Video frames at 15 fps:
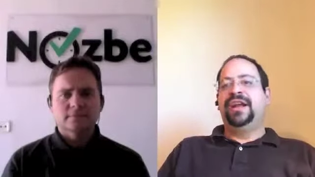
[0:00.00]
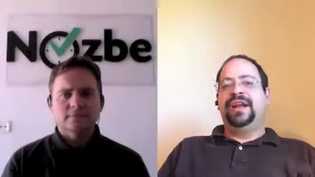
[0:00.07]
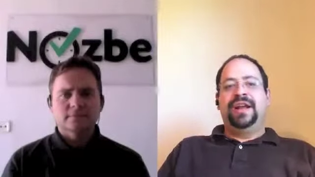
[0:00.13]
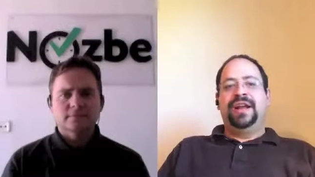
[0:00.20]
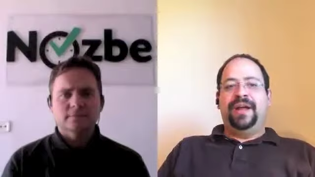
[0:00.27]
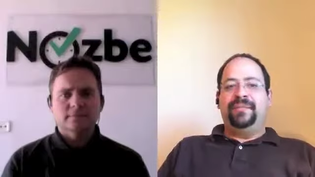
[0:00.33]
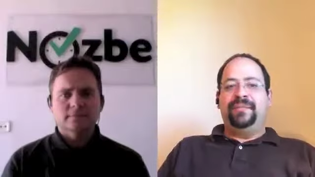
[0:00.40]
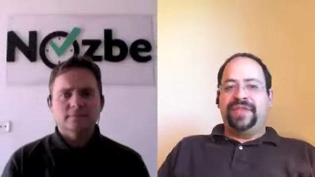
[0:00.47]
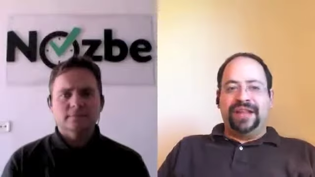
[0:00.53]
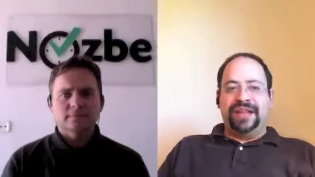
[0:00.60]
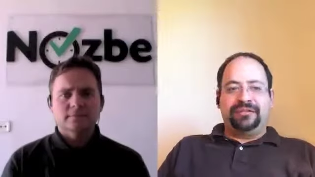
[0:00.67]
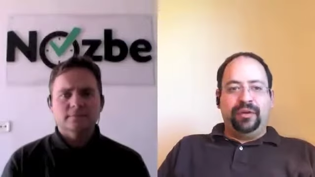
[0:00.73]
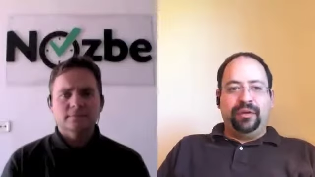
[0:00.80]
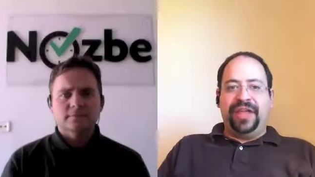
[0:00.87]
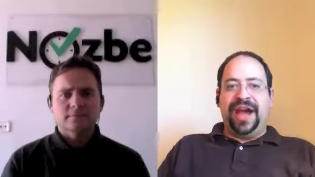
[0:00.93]
Speaker 1: That's
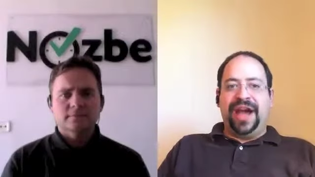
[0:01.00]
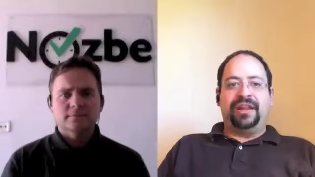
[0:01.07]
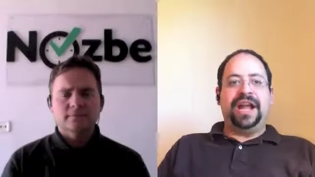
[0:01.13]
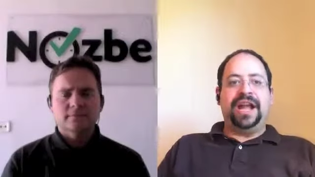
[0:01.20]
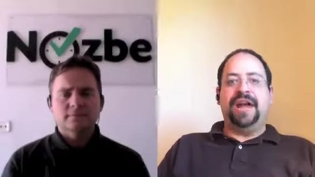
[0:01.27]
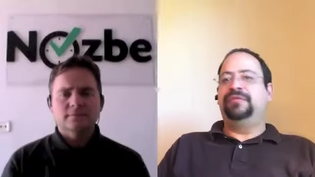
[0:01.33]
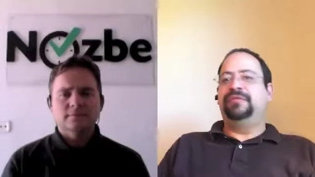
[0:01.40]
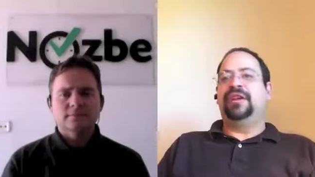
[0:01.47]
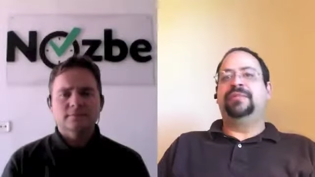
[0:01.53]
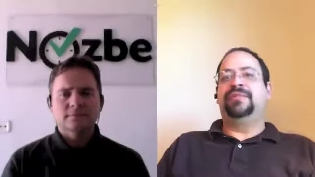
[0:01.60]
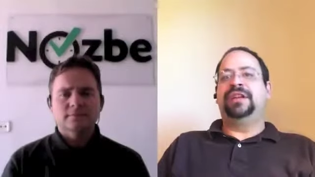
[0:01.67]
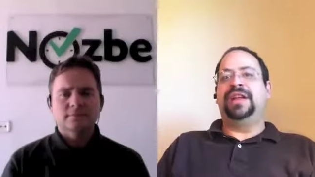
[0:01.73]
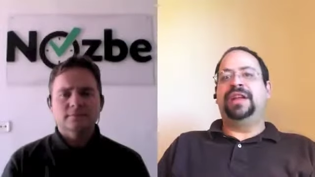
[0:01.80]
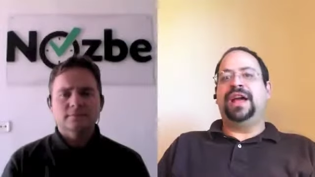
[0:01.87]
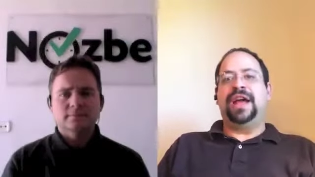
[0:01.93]
without a doubt
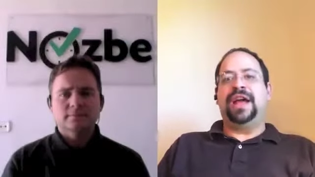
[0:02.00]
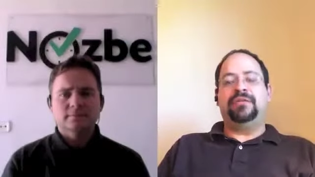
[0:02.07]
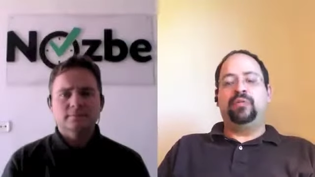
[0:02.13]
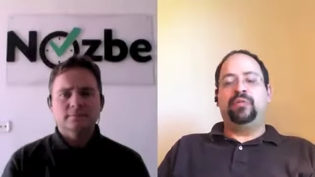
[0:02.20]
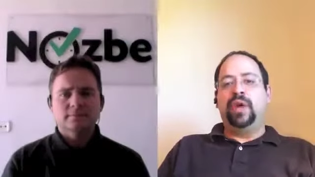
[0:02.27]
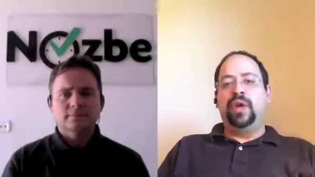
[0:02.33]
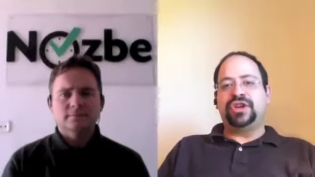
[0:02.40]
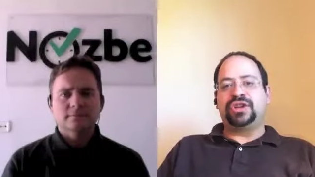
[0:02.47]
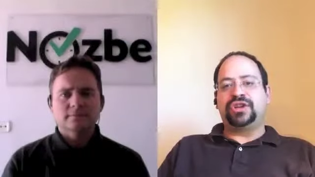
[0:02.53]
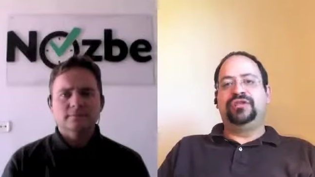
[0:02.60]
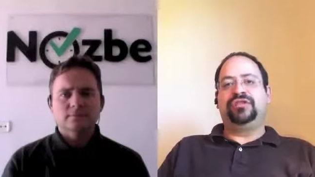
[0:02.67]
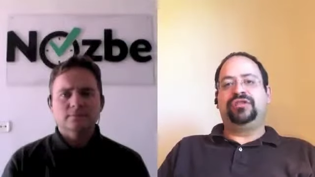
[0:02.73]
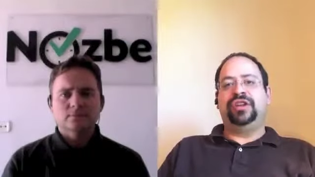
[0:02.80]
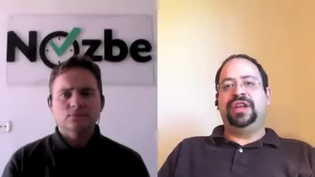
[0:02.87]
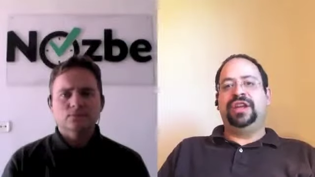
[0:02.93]
something that I wish to
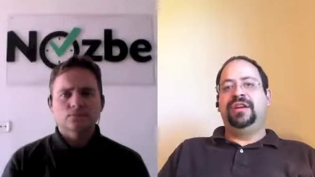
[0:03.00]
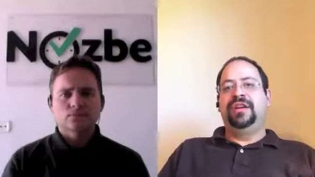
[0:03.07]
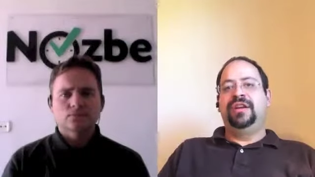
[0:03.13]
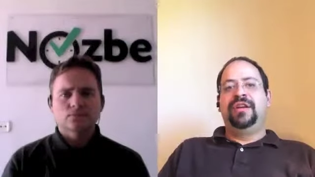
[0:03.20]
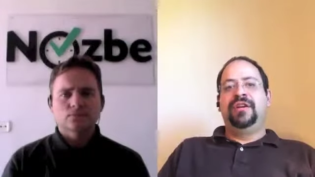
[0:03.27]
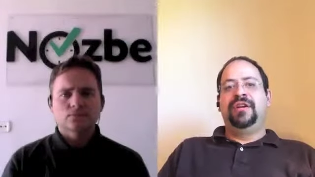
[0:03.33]
see